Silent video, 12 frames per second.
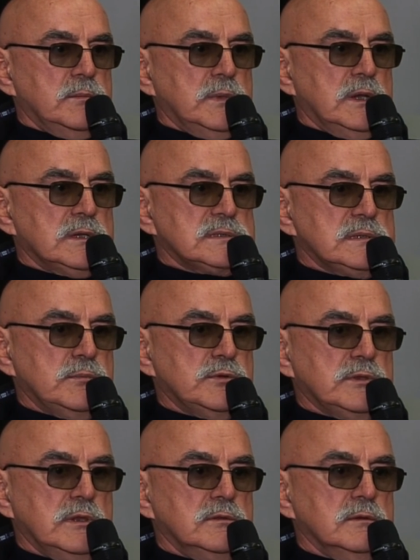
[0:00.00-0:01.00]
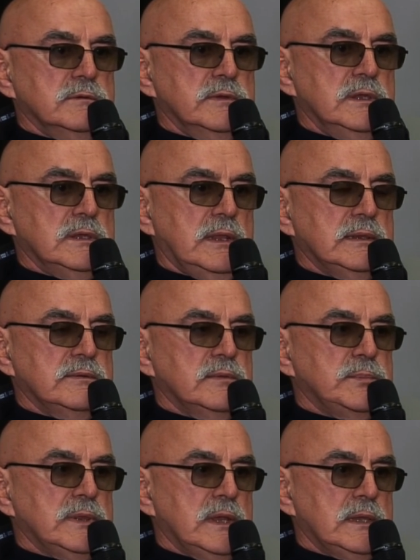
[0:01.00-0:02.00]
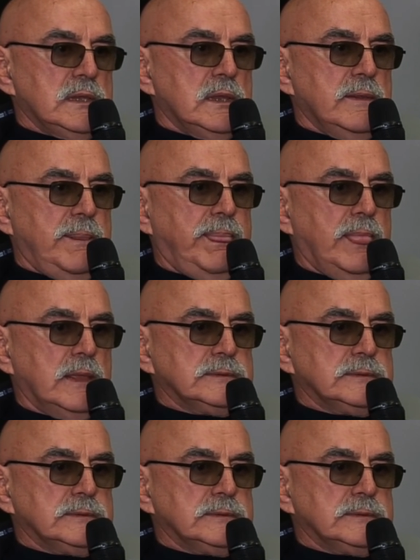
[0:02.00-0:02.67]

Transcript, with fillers: which should remain um,